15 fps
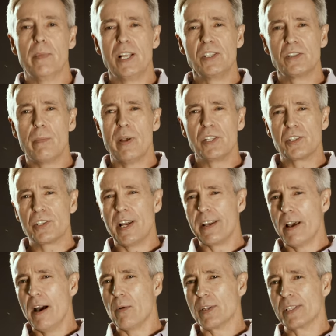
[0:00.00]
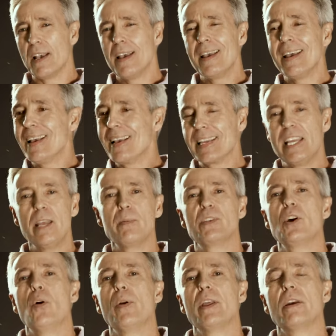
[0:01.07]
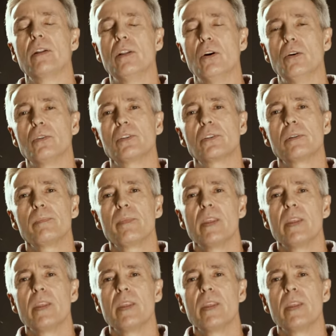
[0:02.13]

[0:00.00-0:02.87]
That's the message I got, was keep Tony close.